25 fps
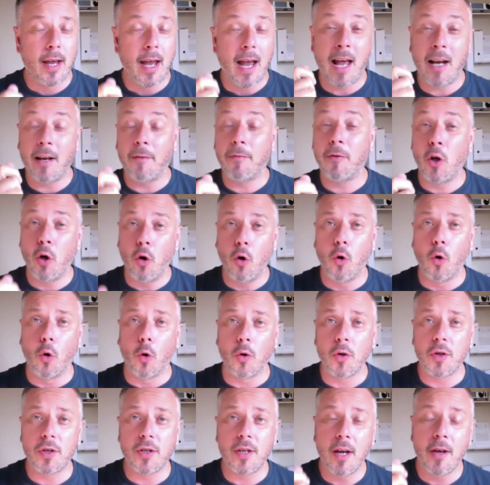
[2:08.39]
and of
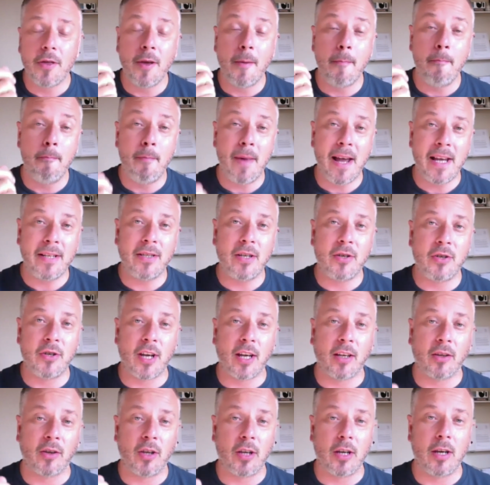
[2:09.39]
course, the
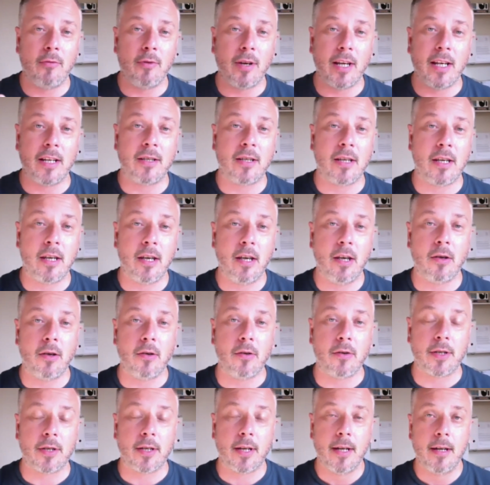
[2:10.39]
messaging that you need to
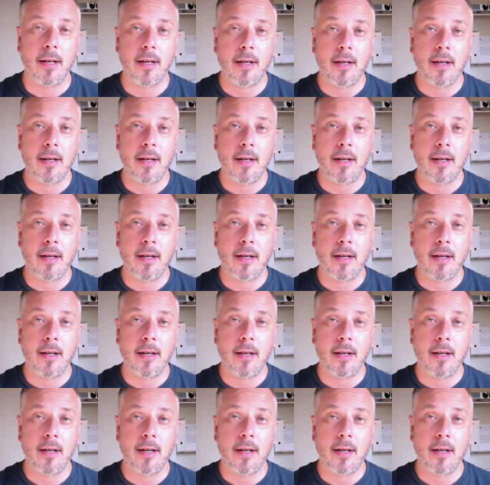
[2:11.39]
use.